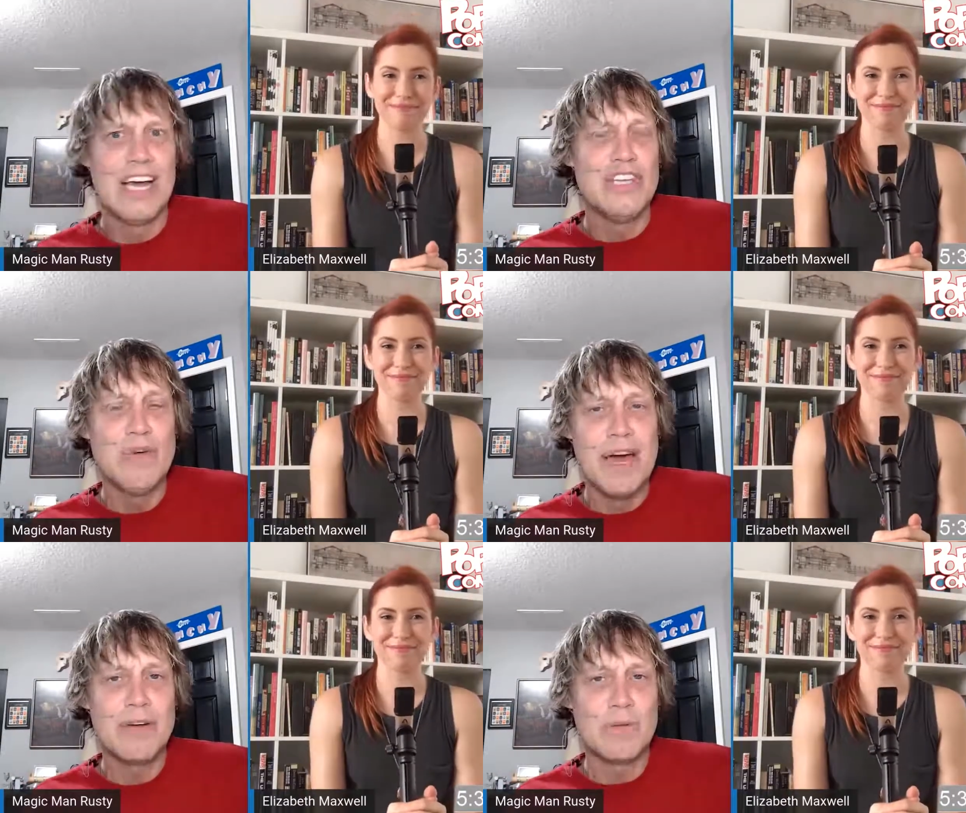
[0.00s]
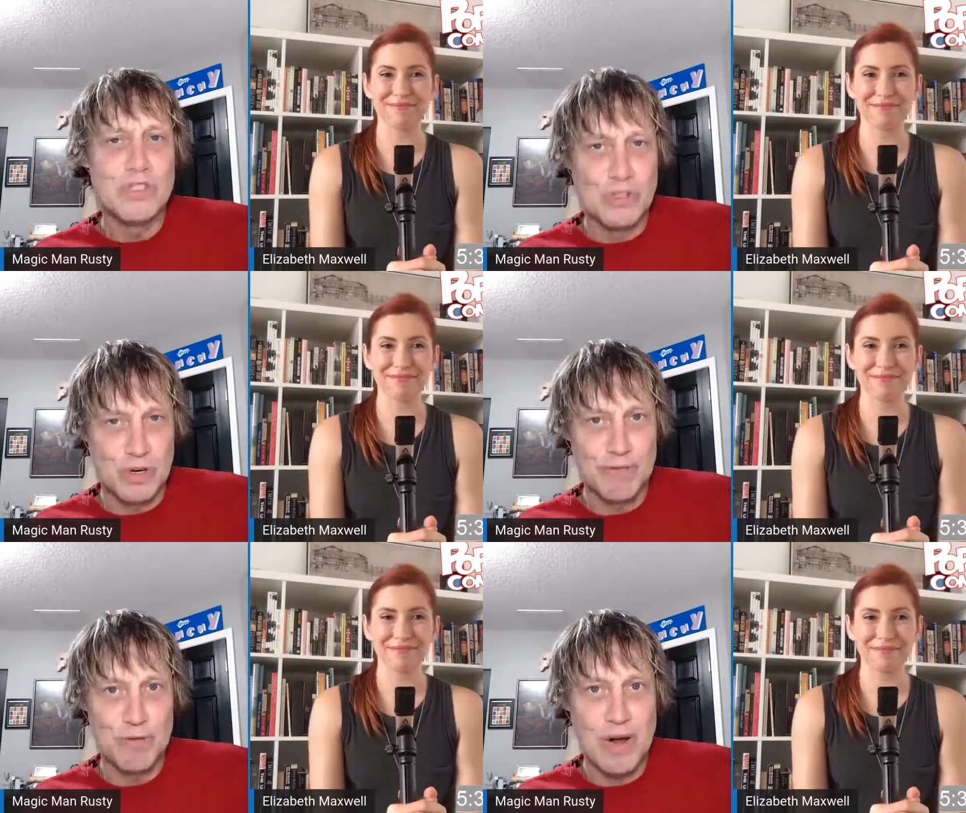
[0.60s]
Speaker 1: you had a
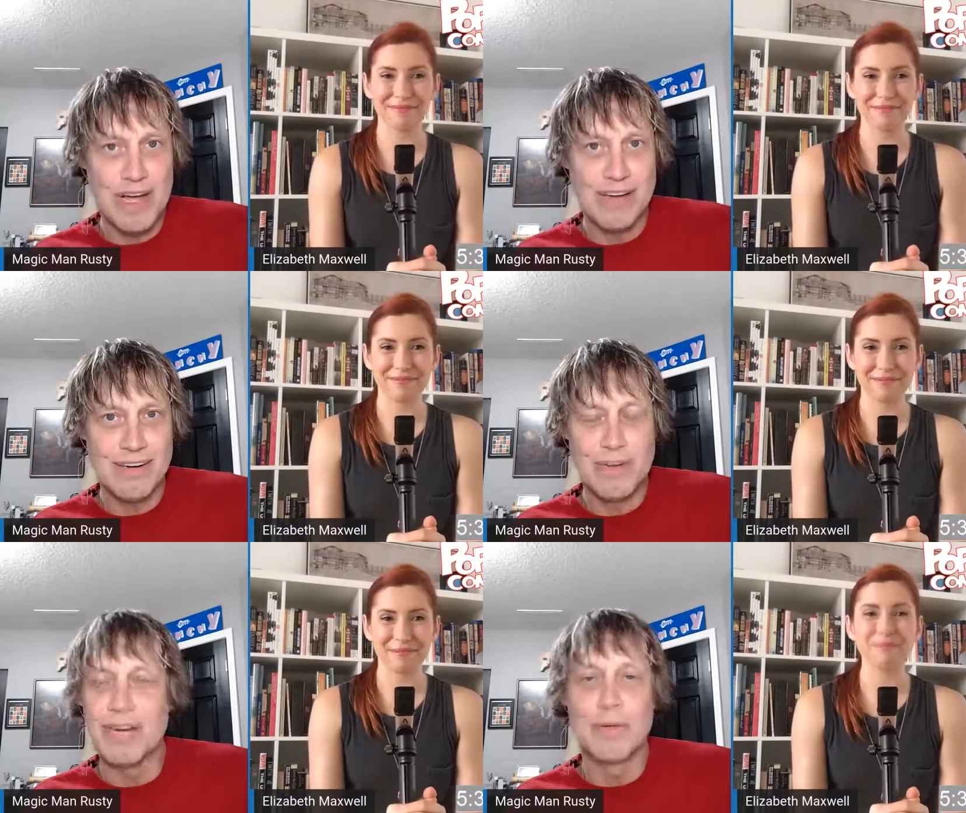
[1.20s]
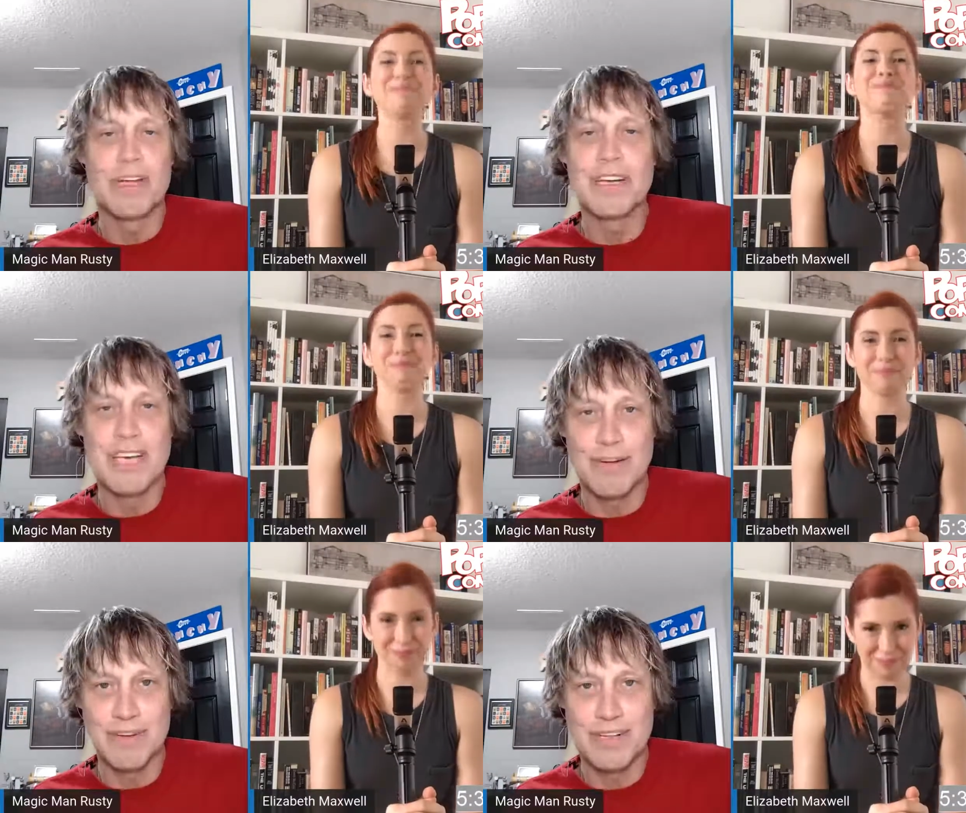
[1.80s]
reserve ride. Okay, now we're getting
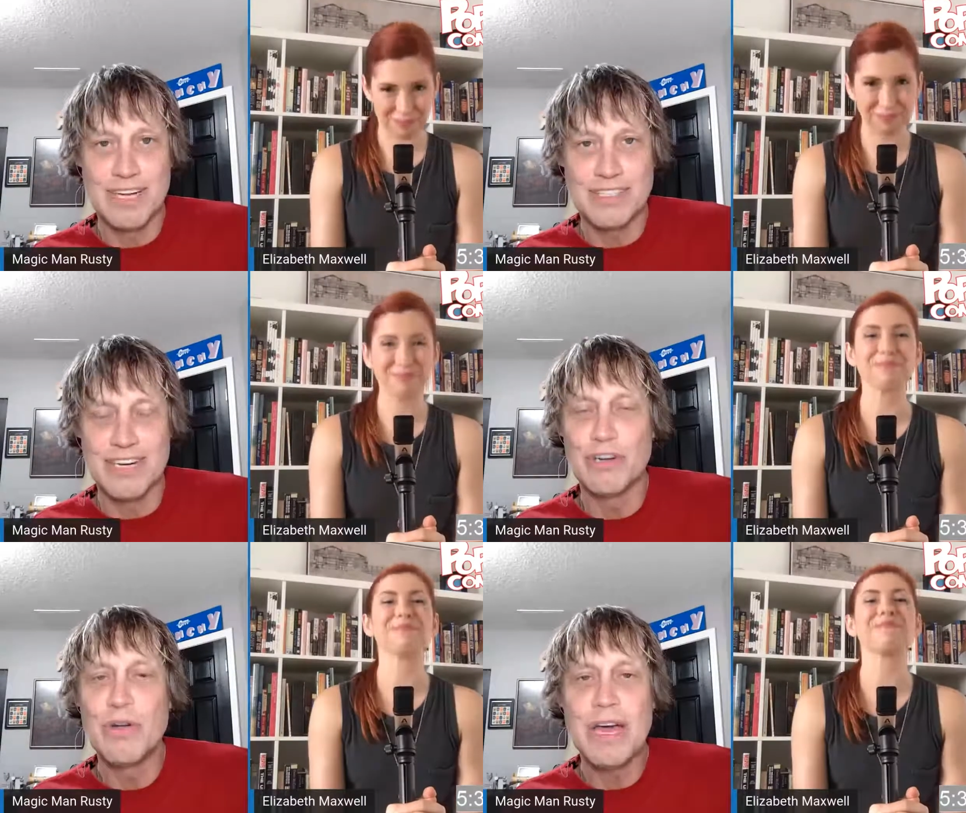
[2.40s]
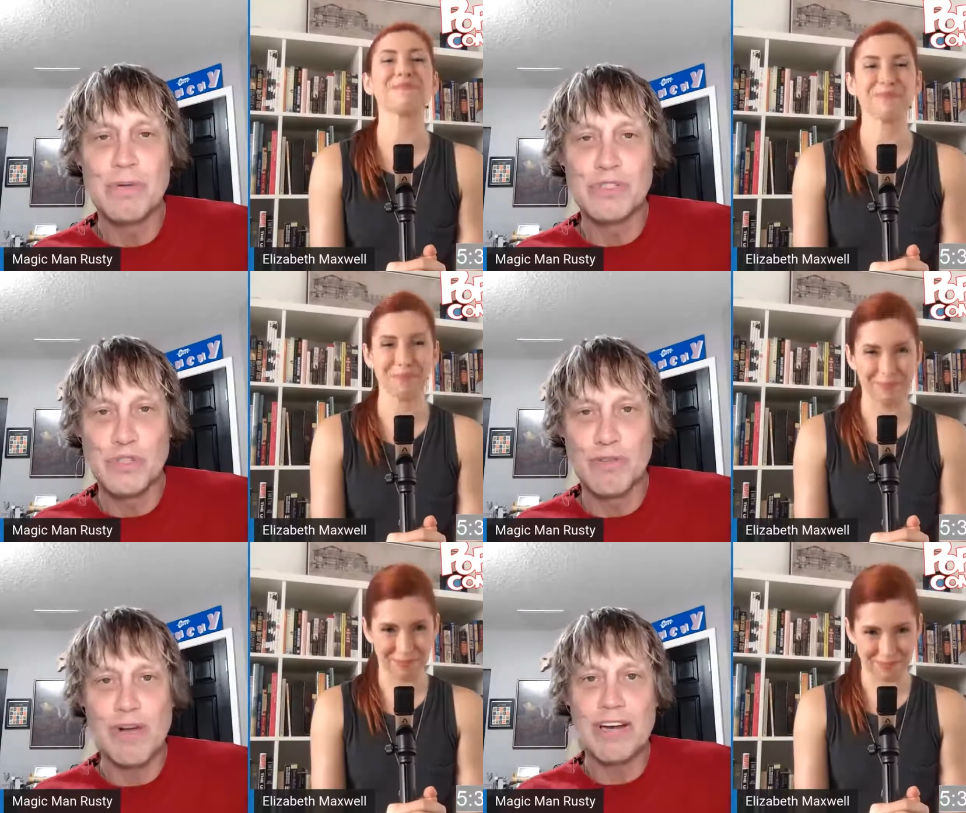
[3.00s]
kind of eclectic here. You had a
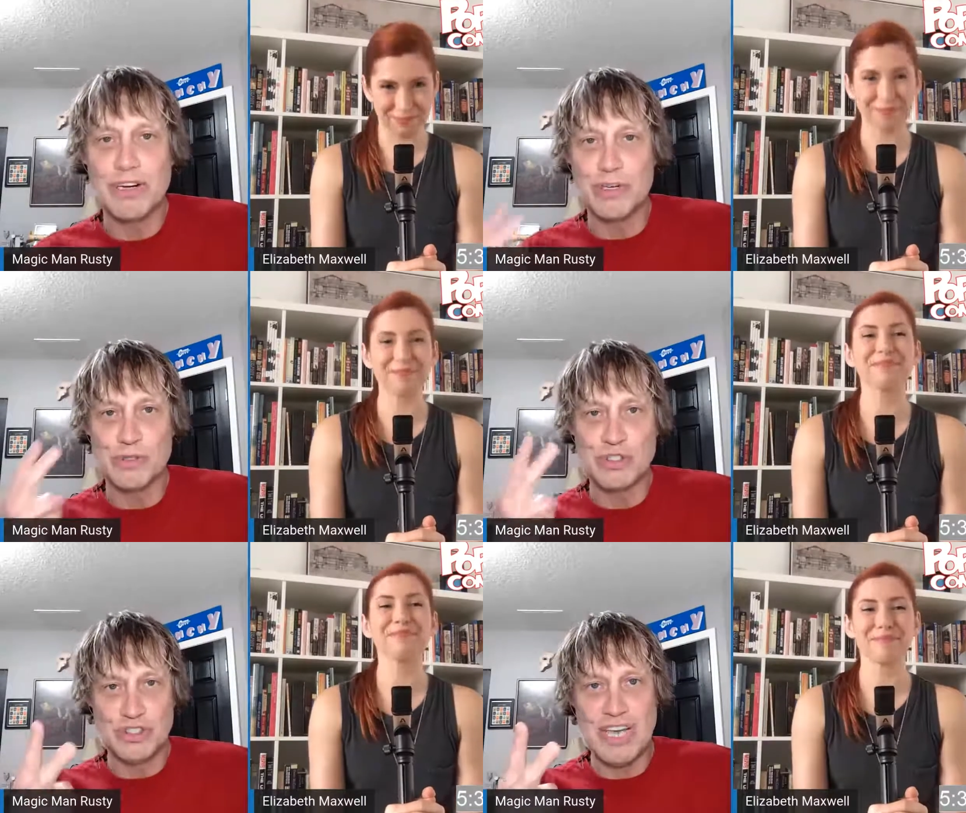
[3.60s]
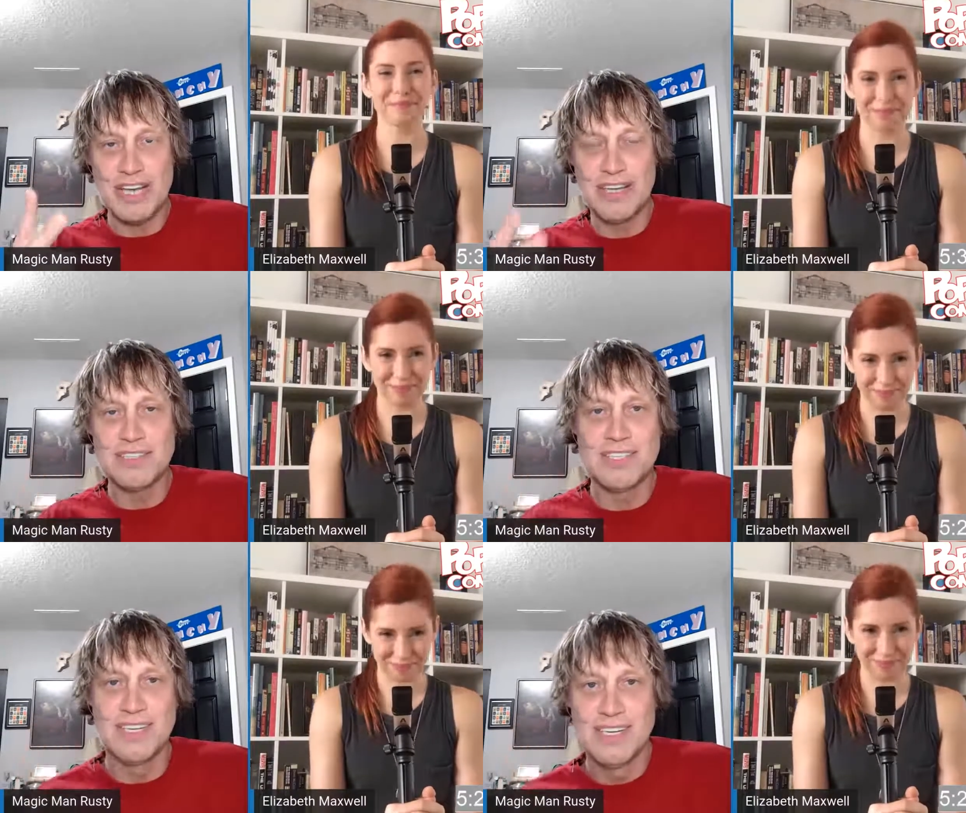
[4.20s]
reserve ride on your second
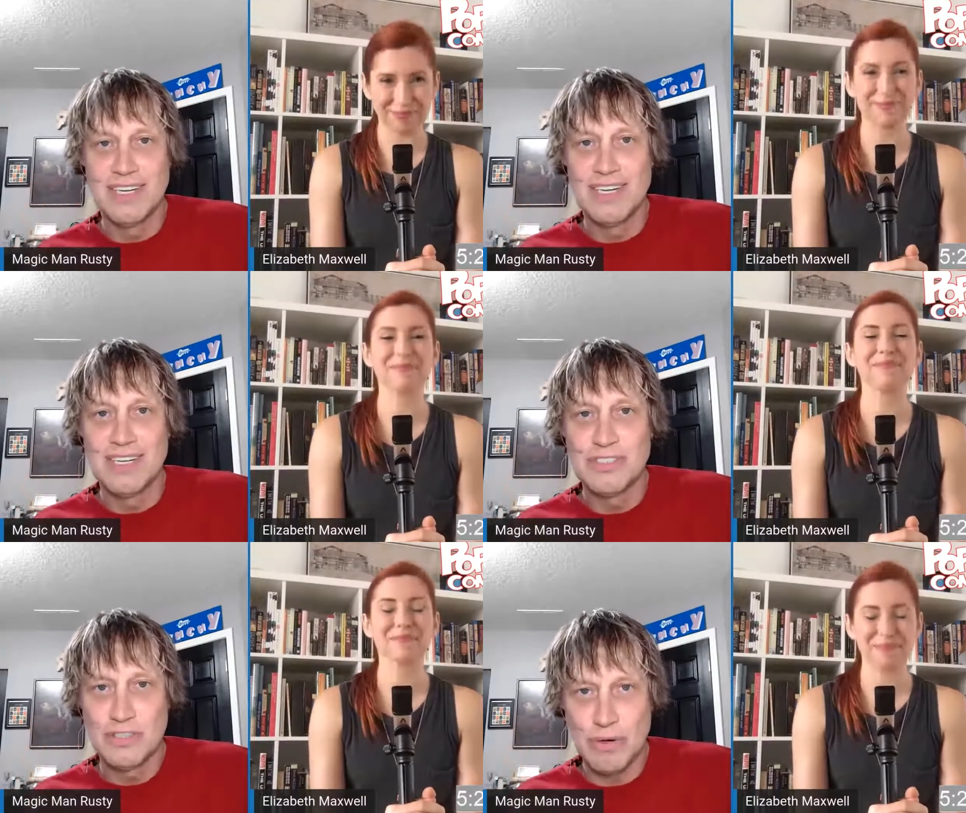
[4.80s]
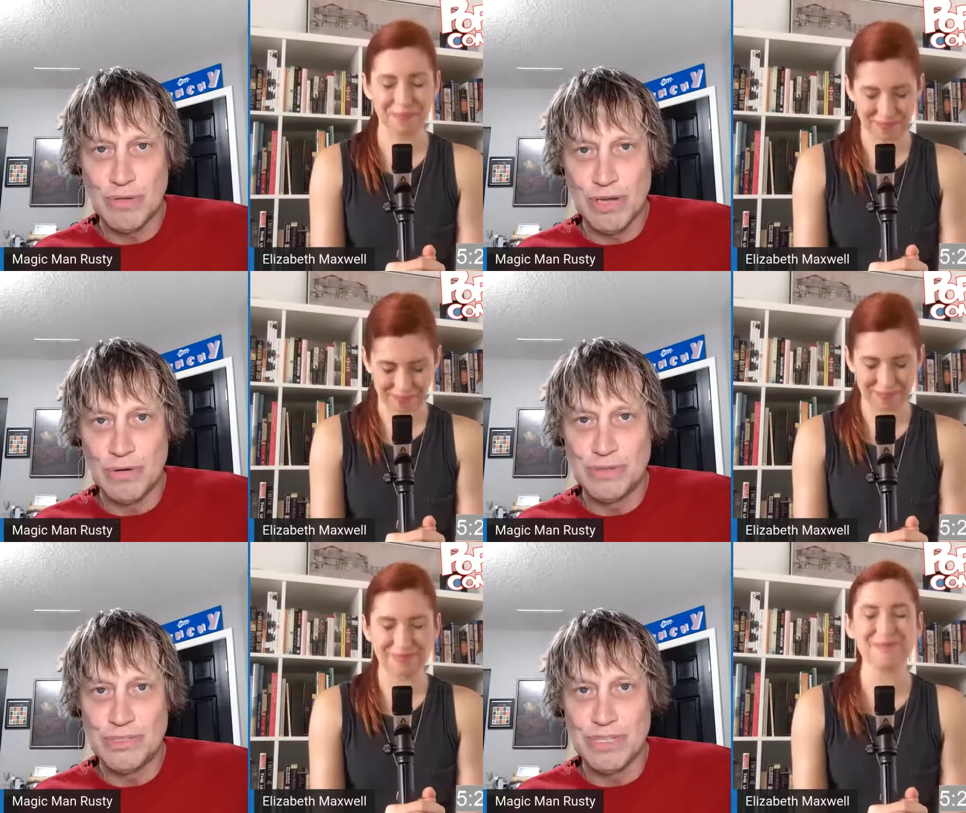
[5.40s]

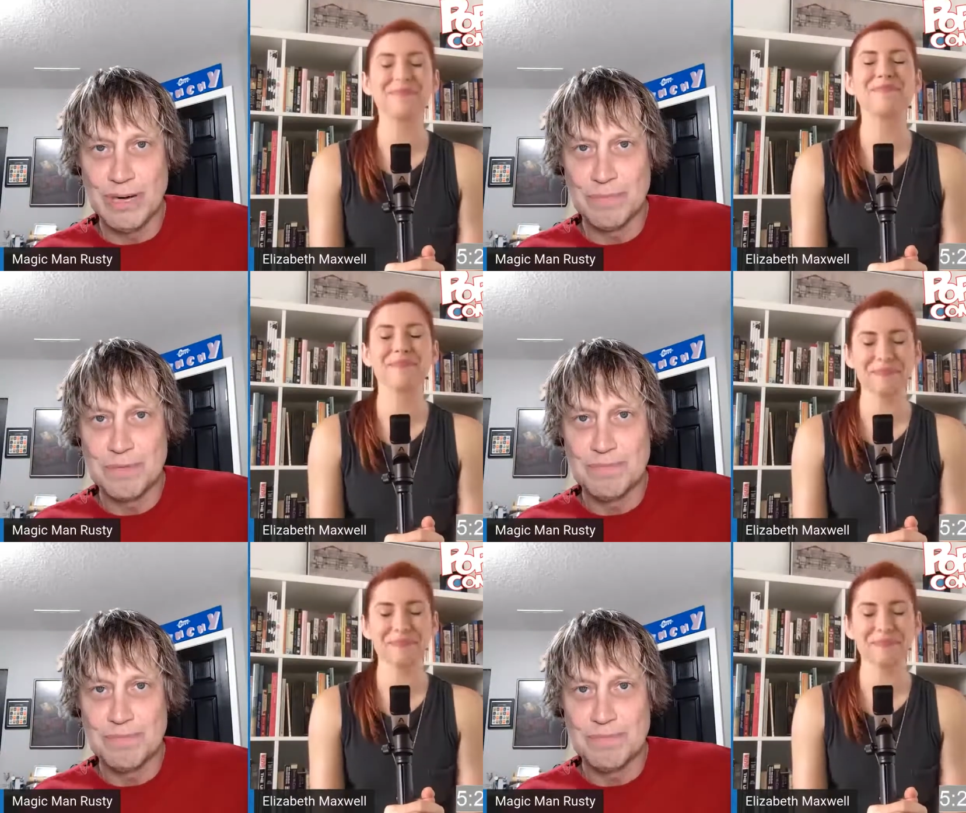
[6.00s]
solo jump.